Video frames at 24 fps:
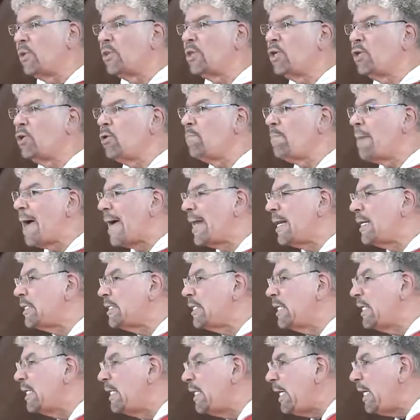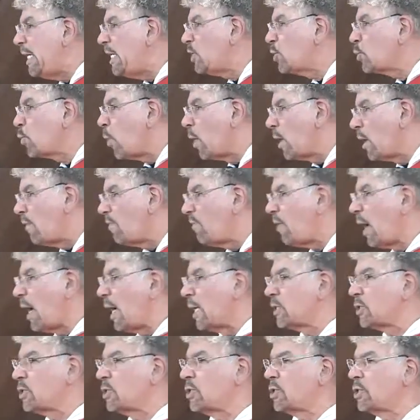with the humanity in each one of
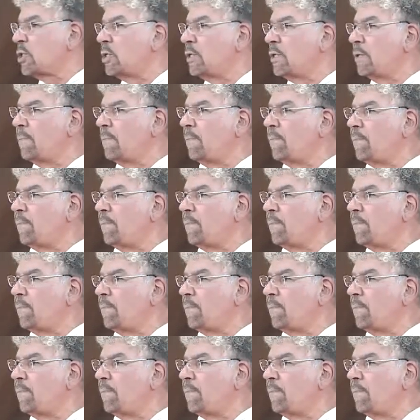us,